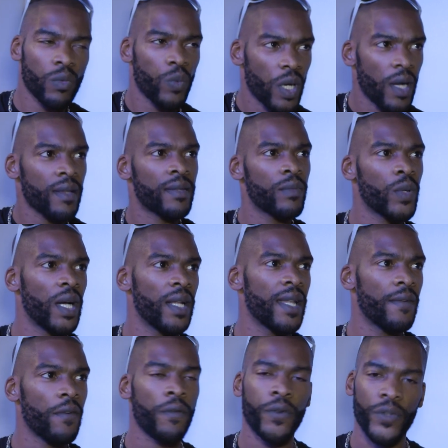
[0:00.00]
we got a
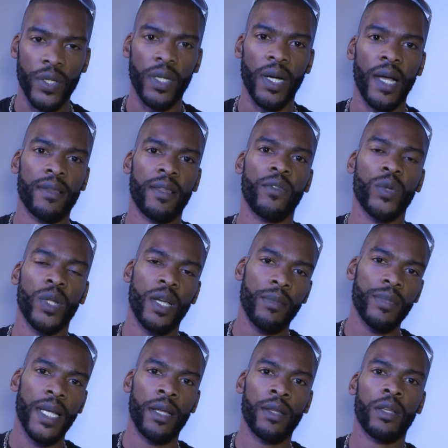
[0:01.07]
level for you guys. If you want to
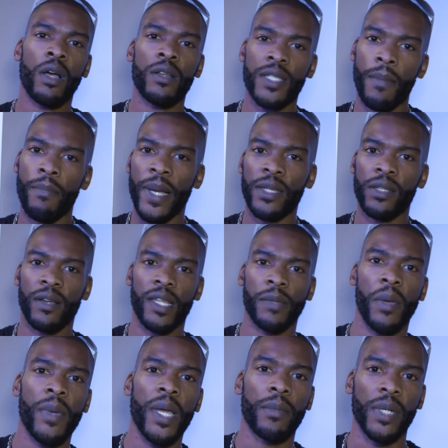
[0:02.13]
come down, contact Band Dogs
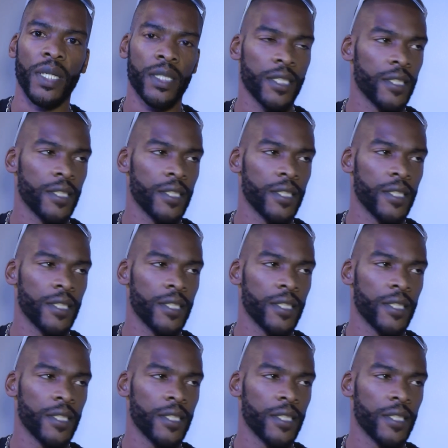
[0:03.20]
MMA, man.